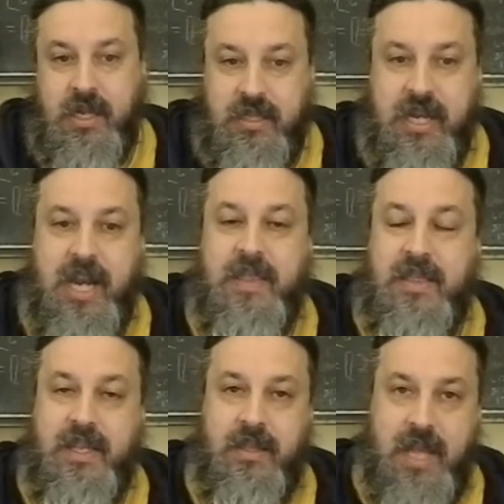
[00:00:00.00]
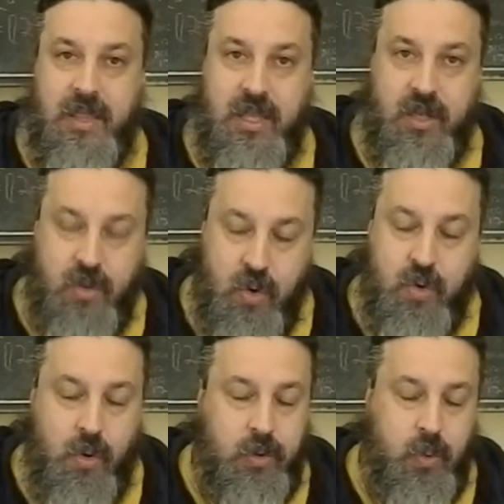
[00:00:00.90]
saying that the new
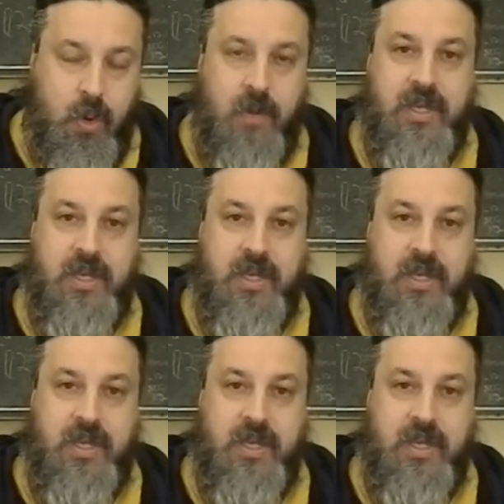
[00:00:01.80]
Cold War,